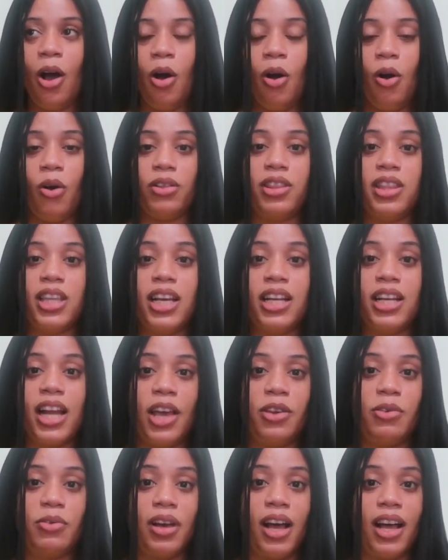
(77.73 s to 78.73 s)
or think
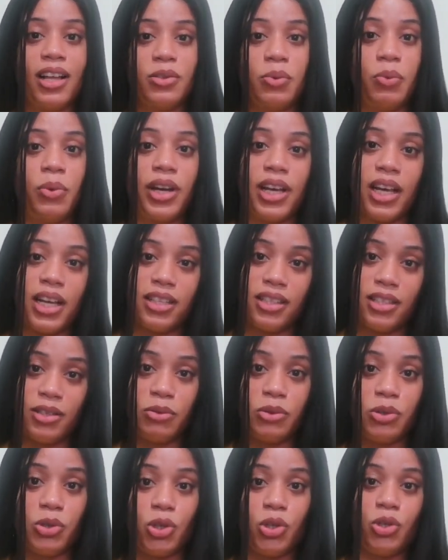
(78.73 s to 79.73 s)
that you can't work and
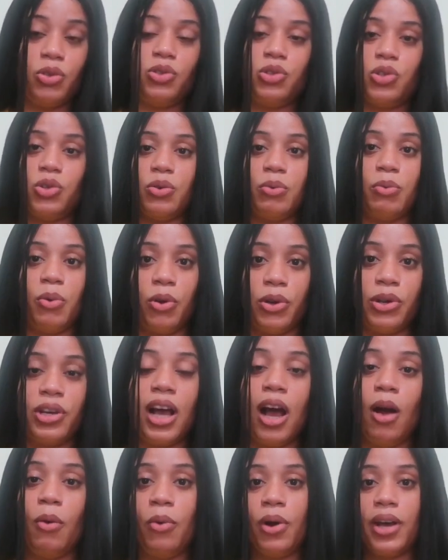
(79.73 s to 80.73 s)
still do YouTube, or you
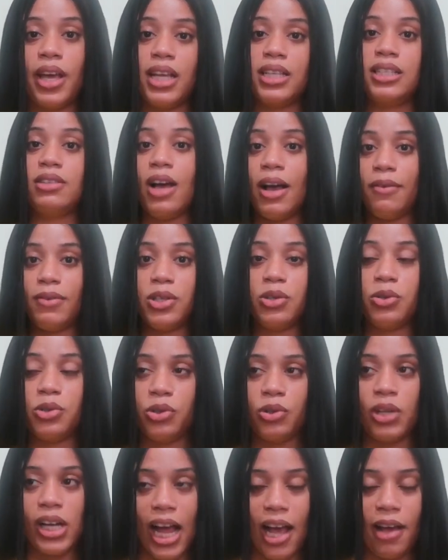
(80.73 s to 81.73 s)
can't work and still have a
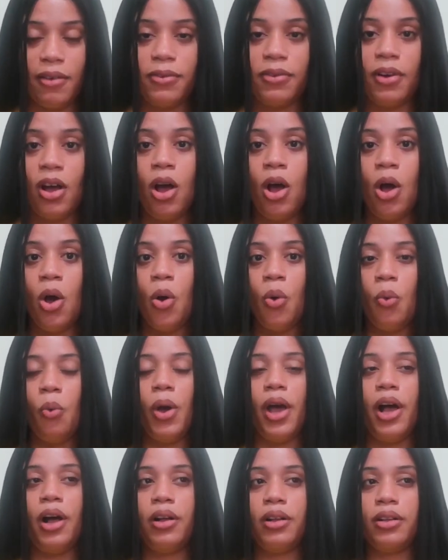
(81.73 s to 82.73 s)
social life.
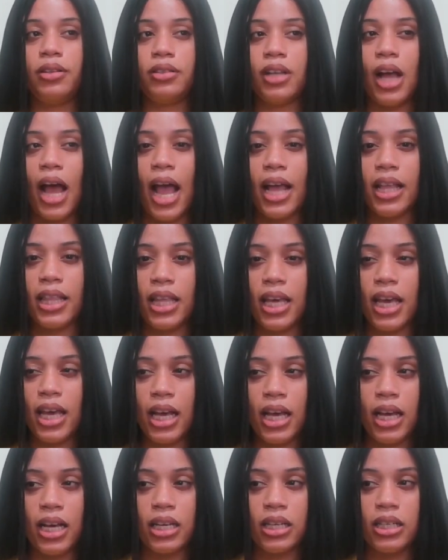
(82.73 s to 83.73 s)
Well, I
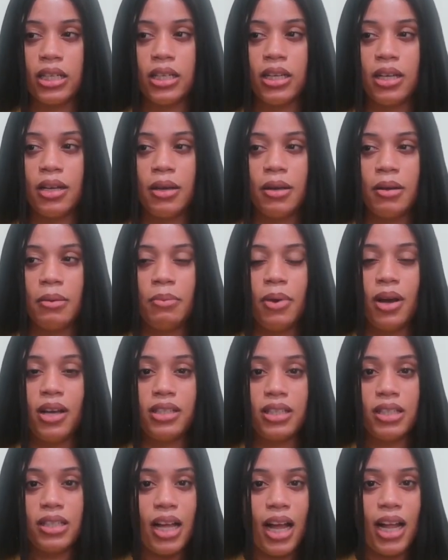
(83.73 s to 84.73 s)
think
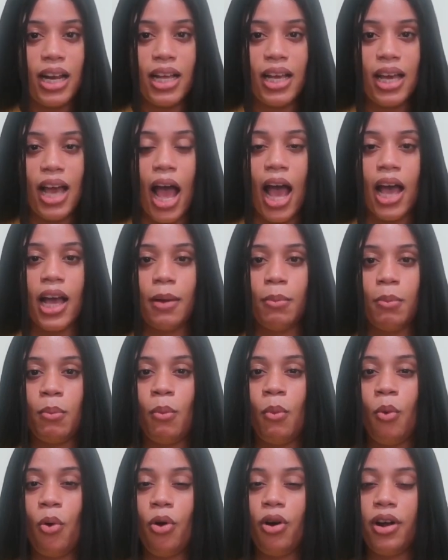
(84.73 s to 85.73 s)
personally I am
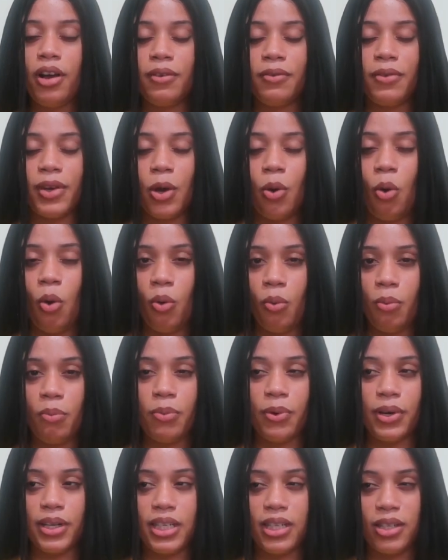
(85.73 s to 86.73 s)
more of a
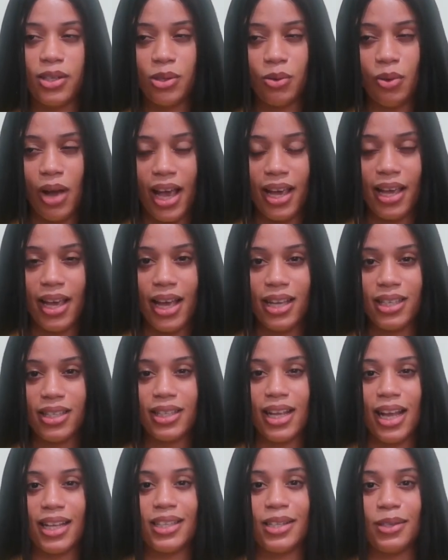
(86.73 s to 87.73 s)
homebody, so I guess
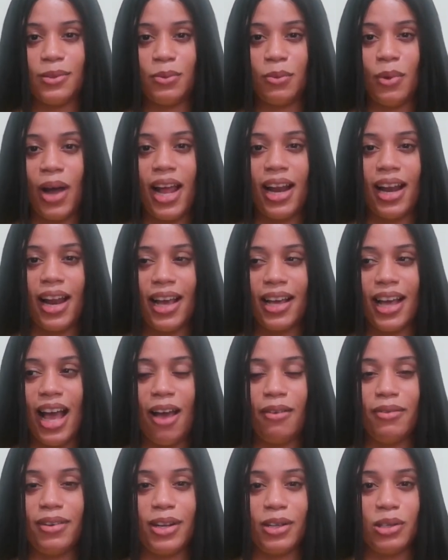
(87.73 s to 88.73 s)
that is why like
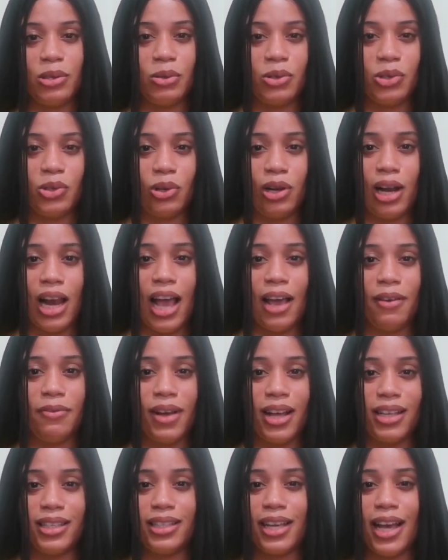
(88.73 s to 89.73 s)
having a social life
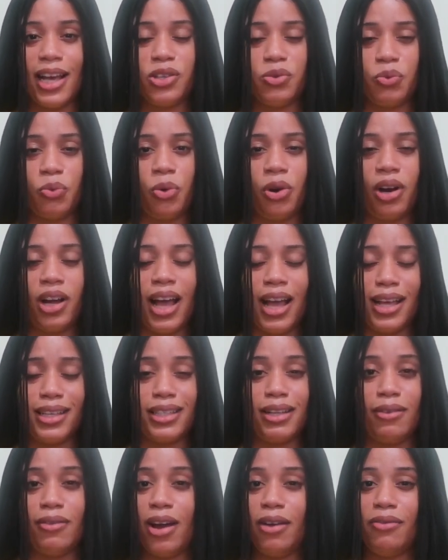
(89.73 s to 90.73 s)
aside work has
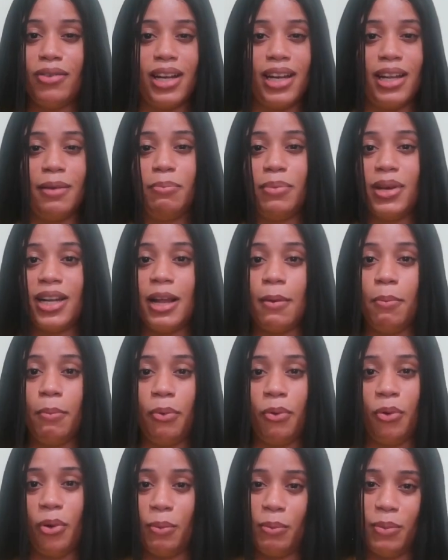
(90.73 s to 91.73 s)
never really been a
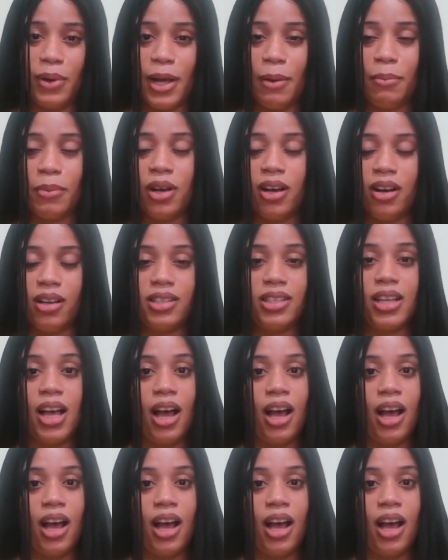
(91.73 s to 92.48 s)
problem, because